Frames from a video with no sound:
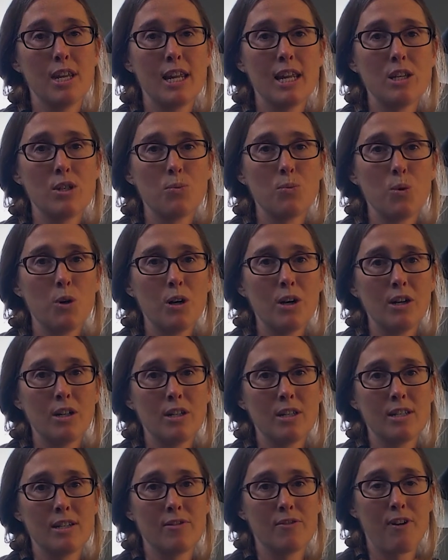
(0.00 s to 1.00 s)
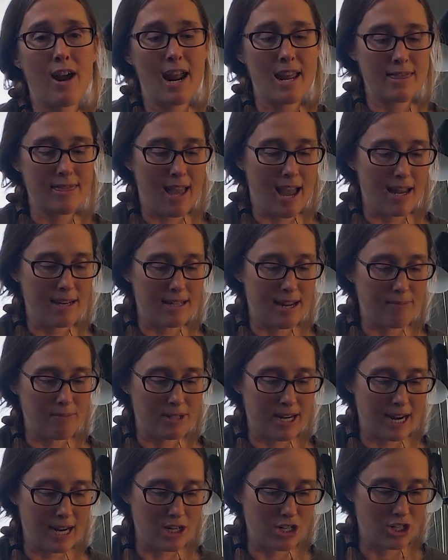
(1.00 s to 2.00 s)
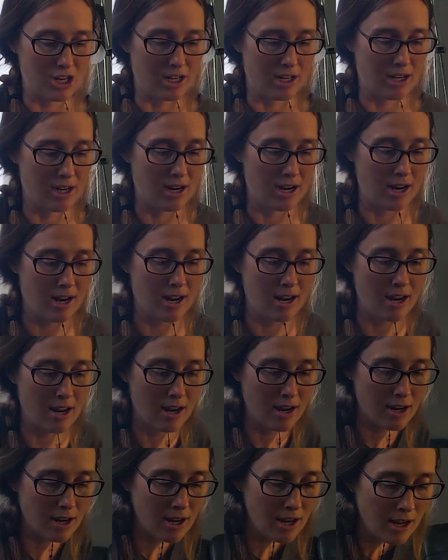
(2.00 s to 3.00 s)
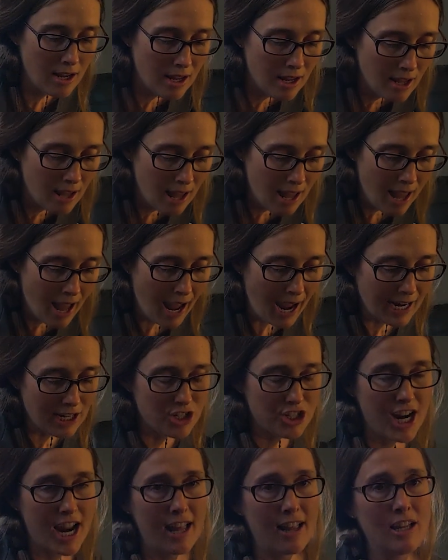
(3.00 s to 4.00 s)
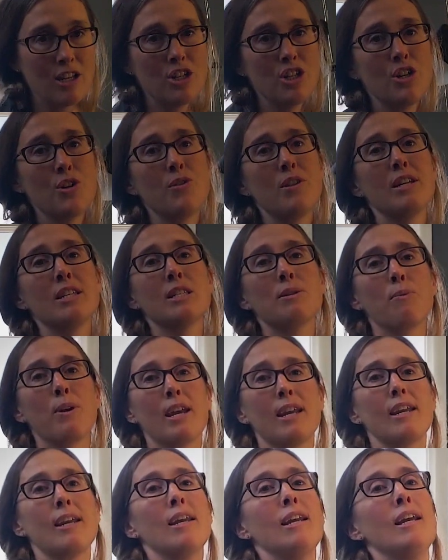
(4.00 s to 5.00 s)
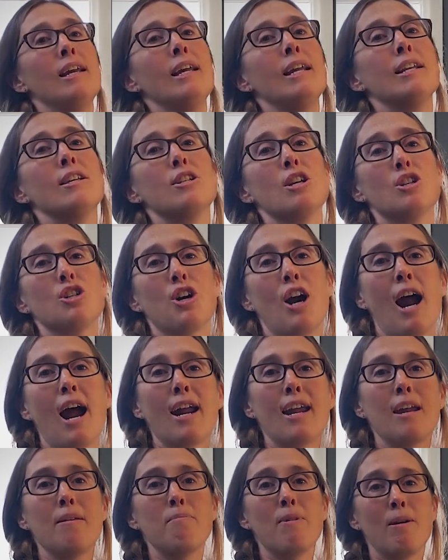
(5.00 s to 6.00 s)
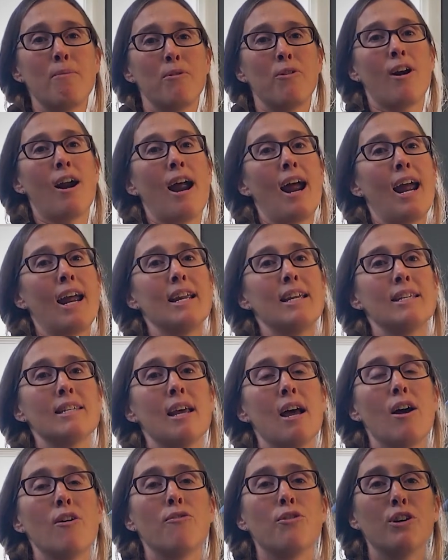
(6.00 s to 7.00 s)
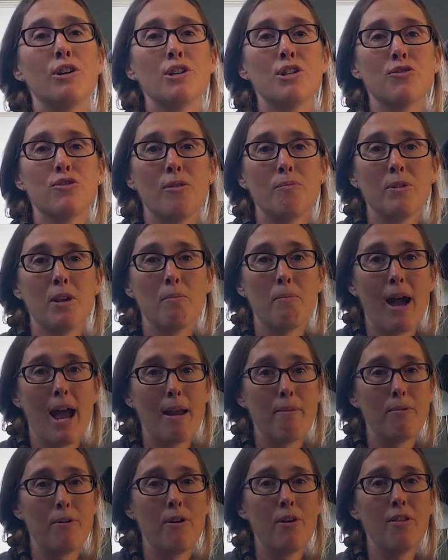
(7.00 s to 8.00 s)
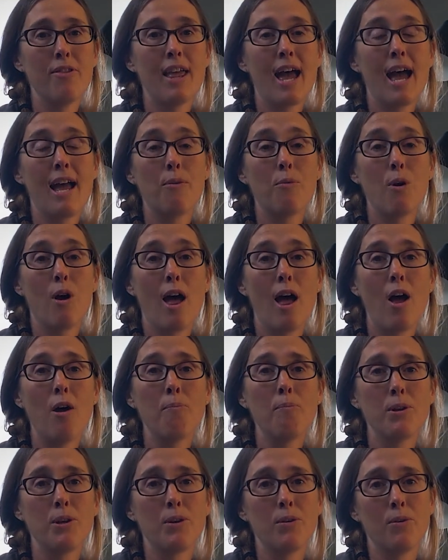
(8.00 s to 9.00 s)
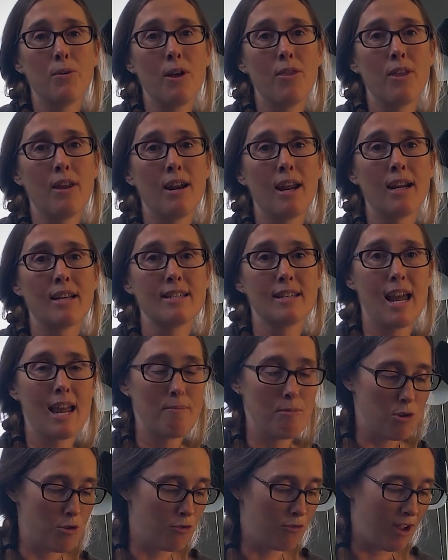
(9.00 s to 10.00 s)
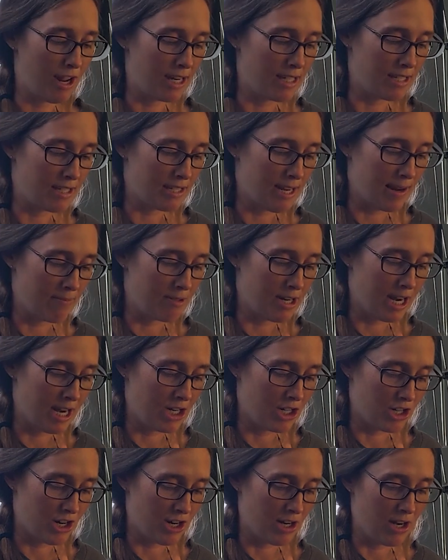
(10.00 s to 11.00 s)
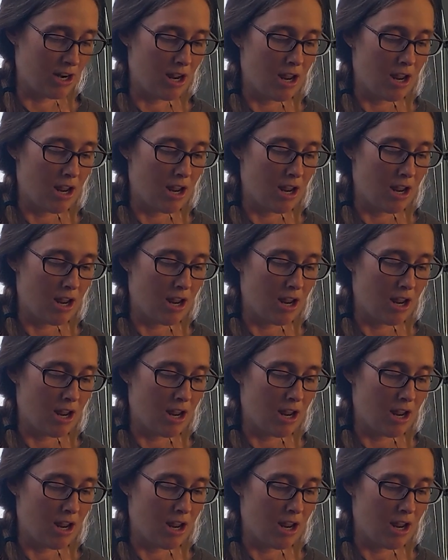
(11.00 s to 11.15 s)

His words to fight that temptation. I challenge you this week to try and memorize a verse from the Bible that will help you the next time you face temptation.